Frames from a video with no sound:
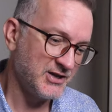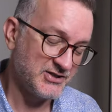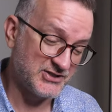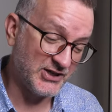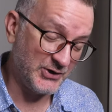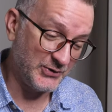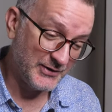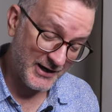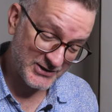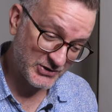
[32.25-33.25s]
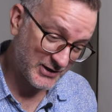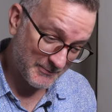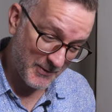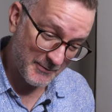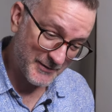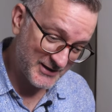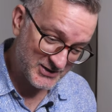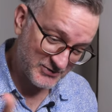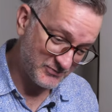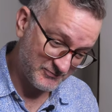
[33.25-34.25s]
So I took it upon me
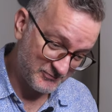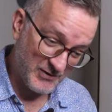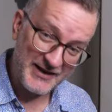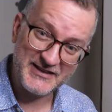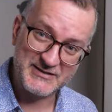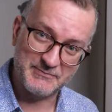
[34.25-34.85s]
to write this